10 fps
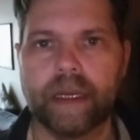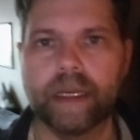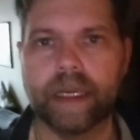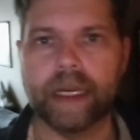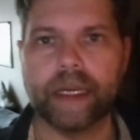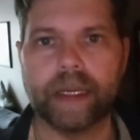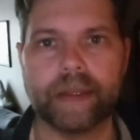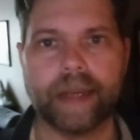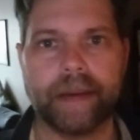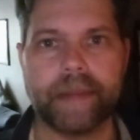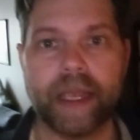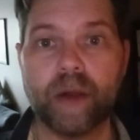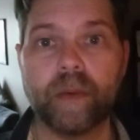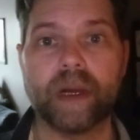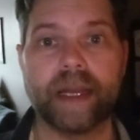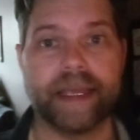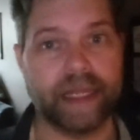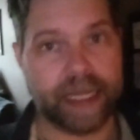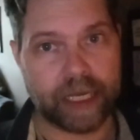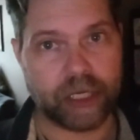Well, here we're
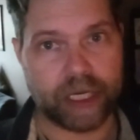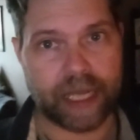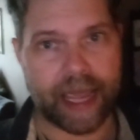in the kitchen,